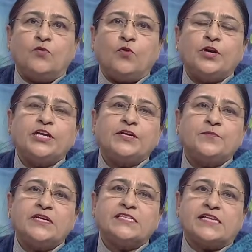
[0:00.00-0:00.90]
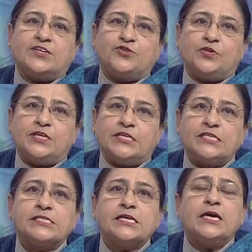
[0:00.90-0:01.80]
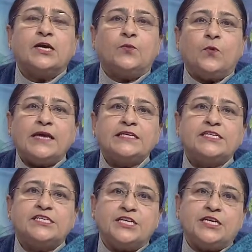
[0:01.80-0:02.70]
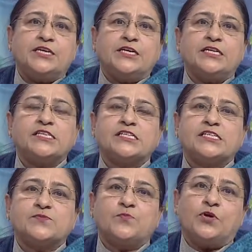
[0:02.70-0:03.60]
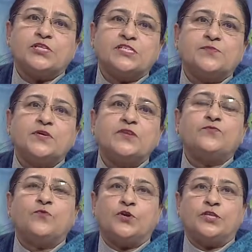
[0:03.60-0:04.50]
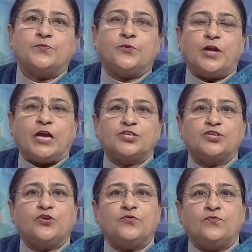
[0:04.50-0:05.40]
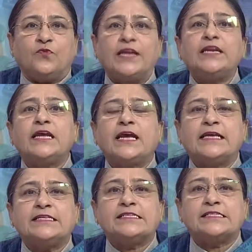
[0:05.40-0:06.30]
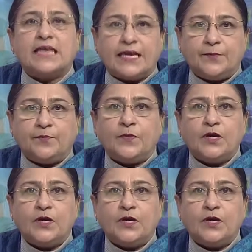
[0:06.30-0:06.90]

What it means actually is one gene is responsible for the production of one enzyme.